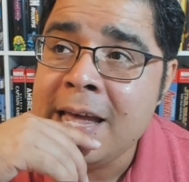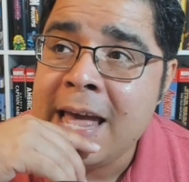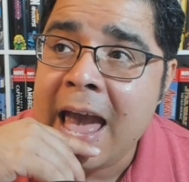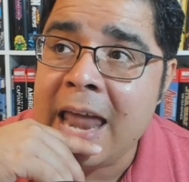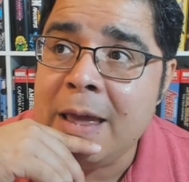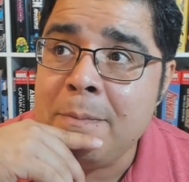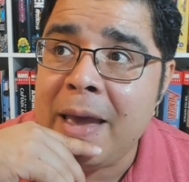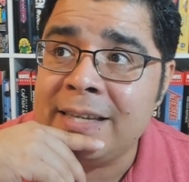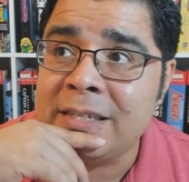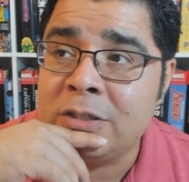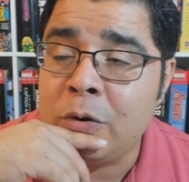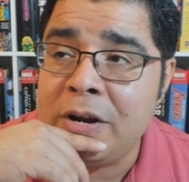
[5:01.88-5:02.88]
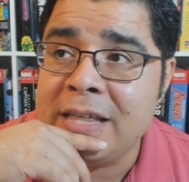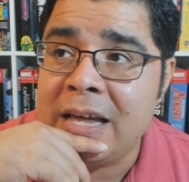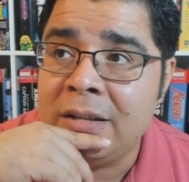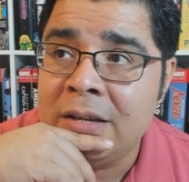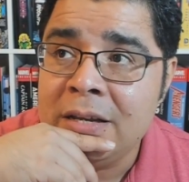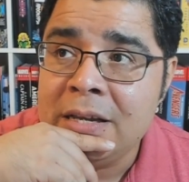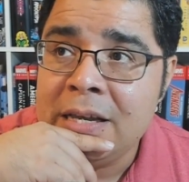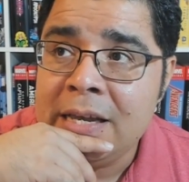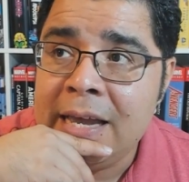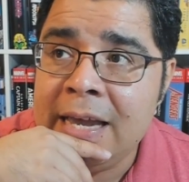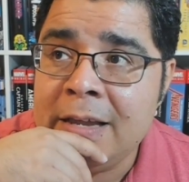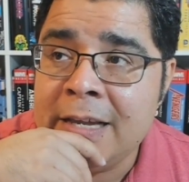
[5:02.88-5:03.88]
and it makes a story that
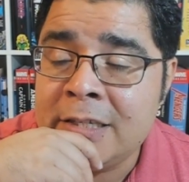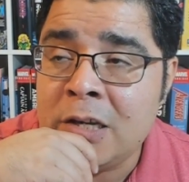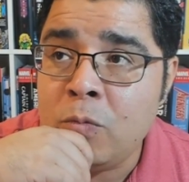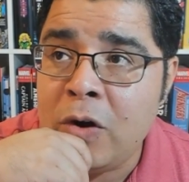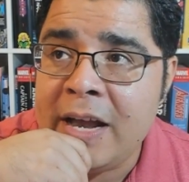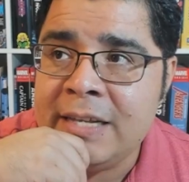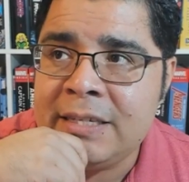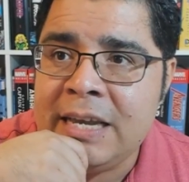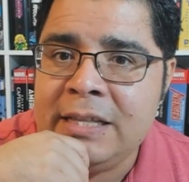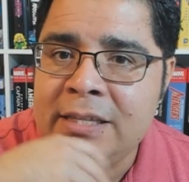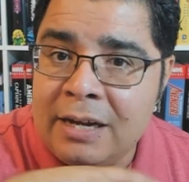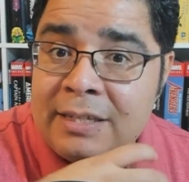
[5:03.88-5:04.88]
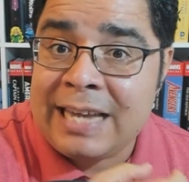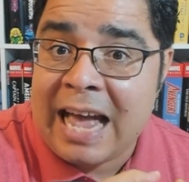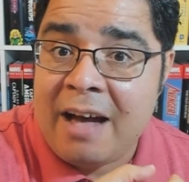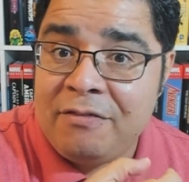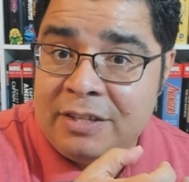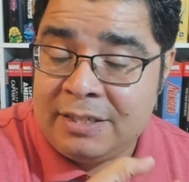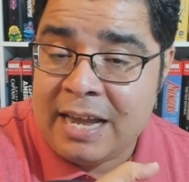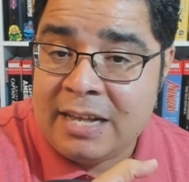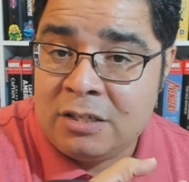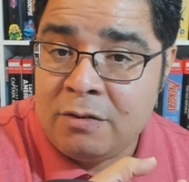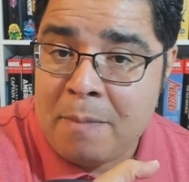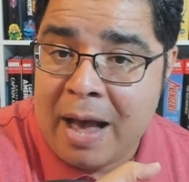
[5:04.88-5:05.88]
in, in some ways it does have the sense
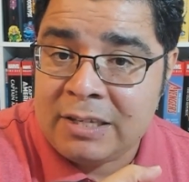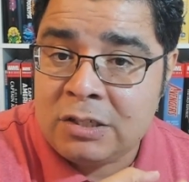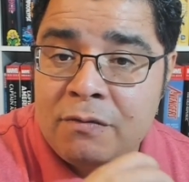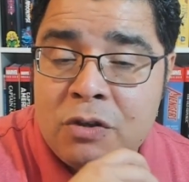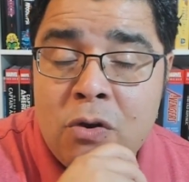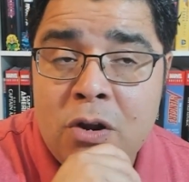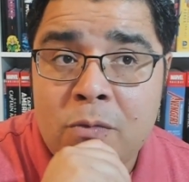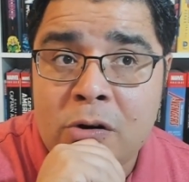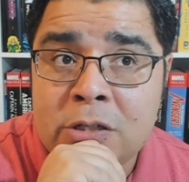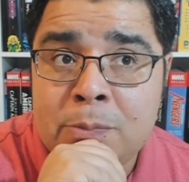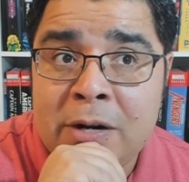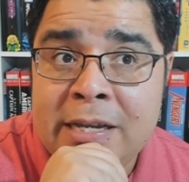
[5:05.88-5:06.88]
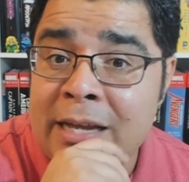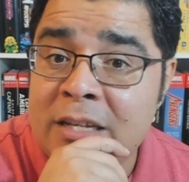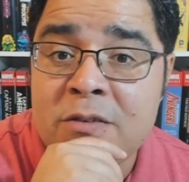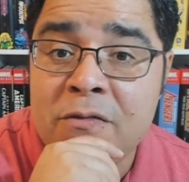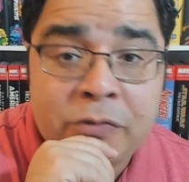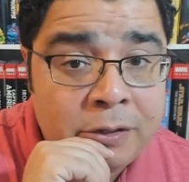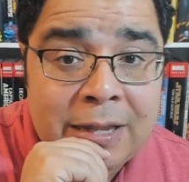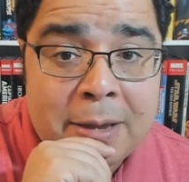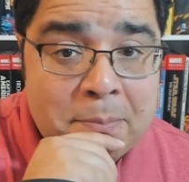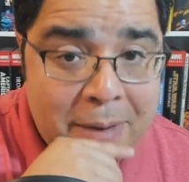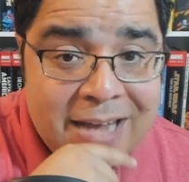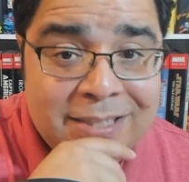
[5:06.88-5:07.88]
of Masters of the Universe, but it doesn't feel like
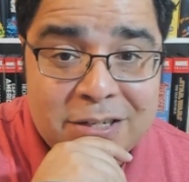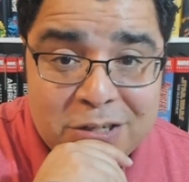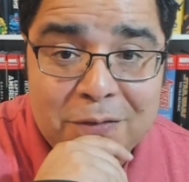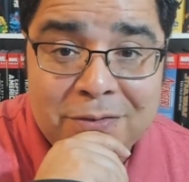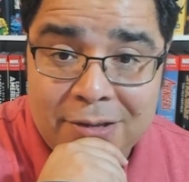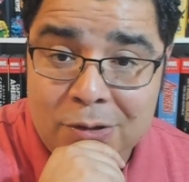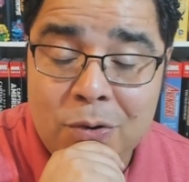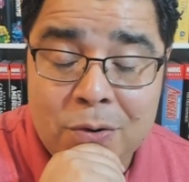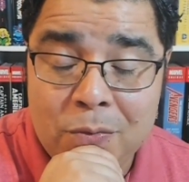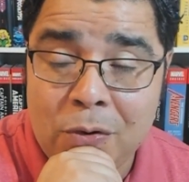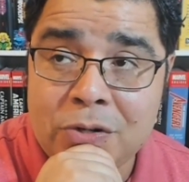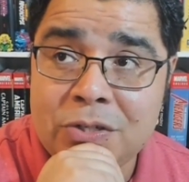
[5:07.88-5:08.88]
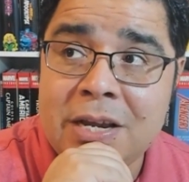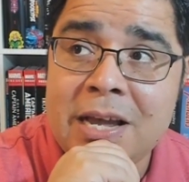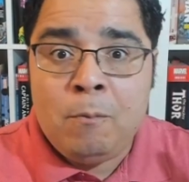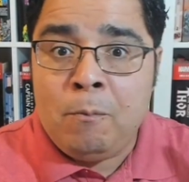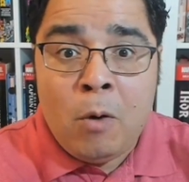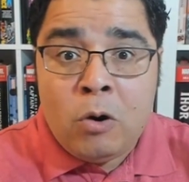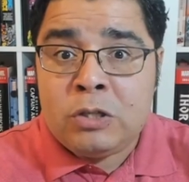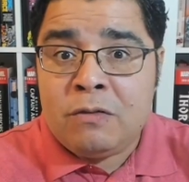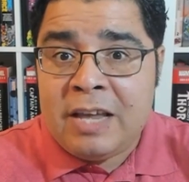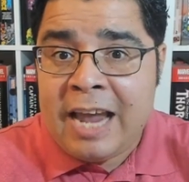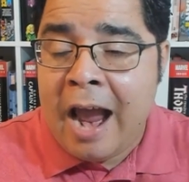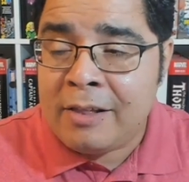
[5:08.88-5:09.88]
Masters of the Universe. Most of the
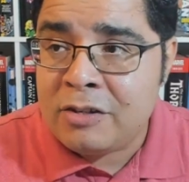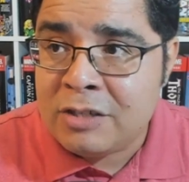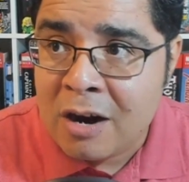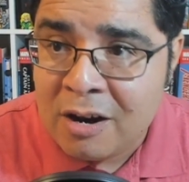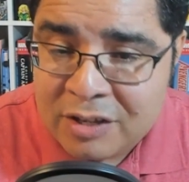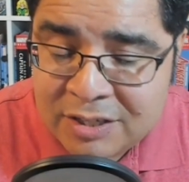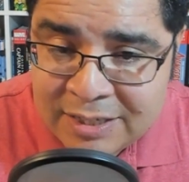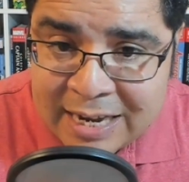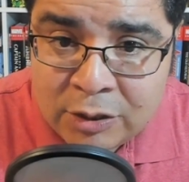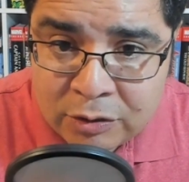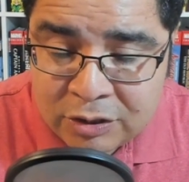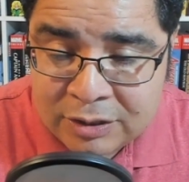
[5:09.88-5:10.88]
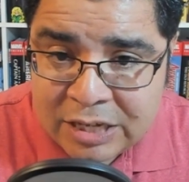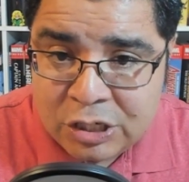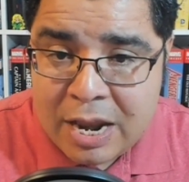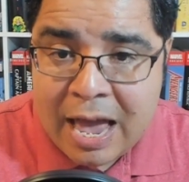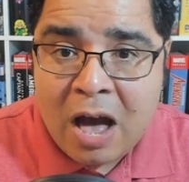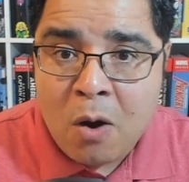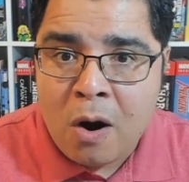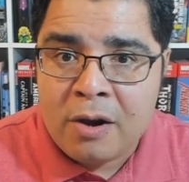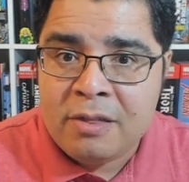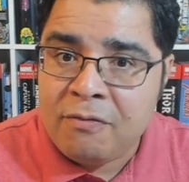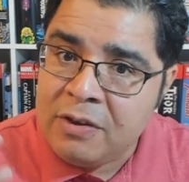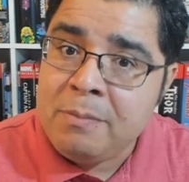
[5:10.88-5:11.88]
characters that are the central stage now are
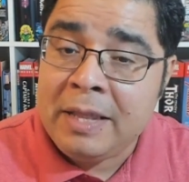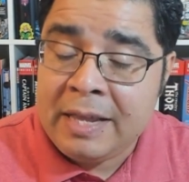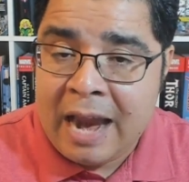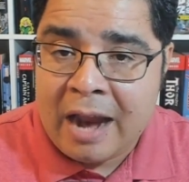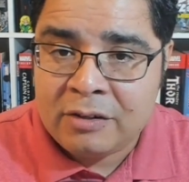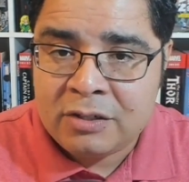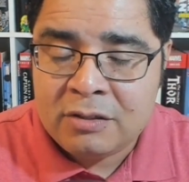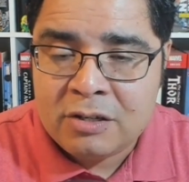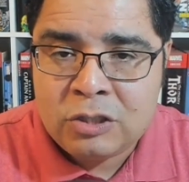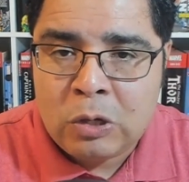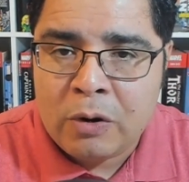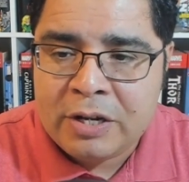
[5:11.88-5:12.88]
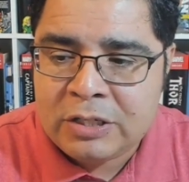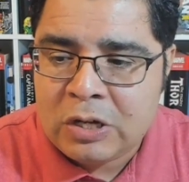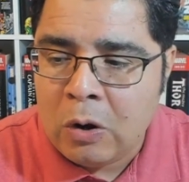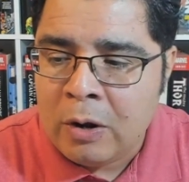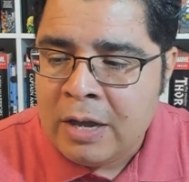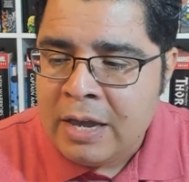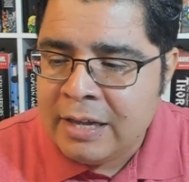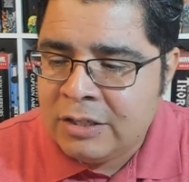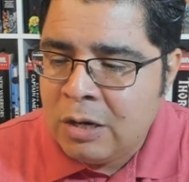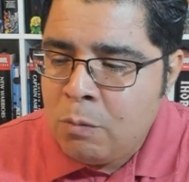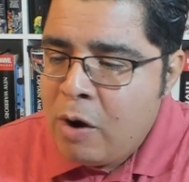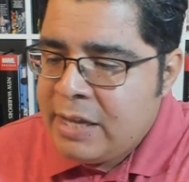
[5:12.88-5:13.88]
the female characters in the story. So in
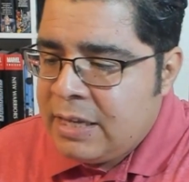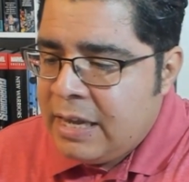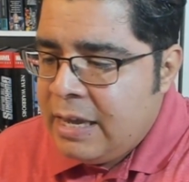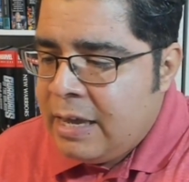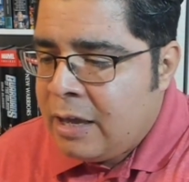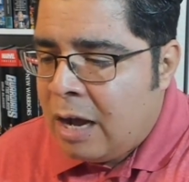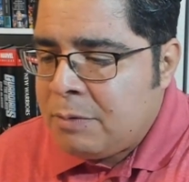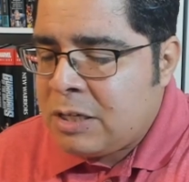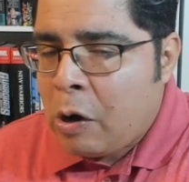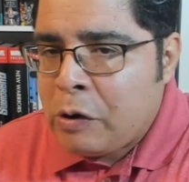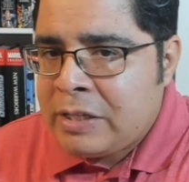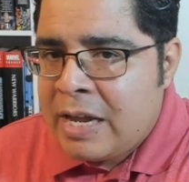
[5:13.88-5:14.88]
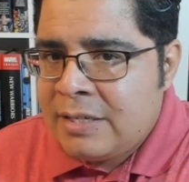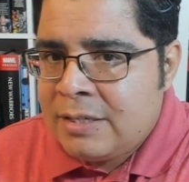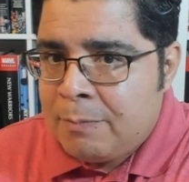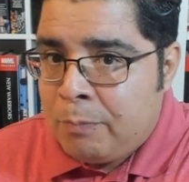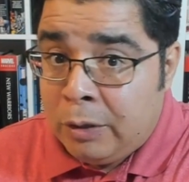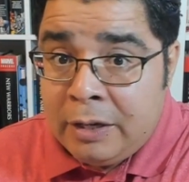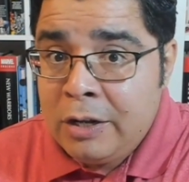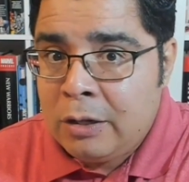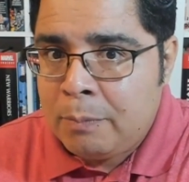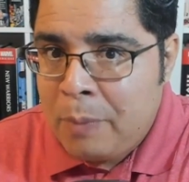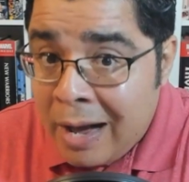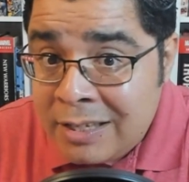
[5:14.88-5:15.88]
some ways it, it comes across as political
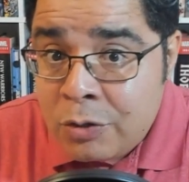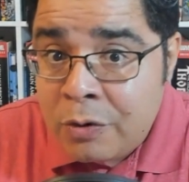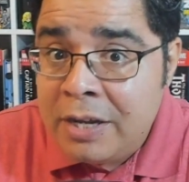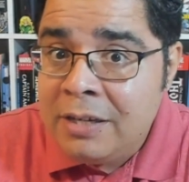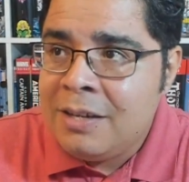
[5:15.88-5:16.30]
pondering,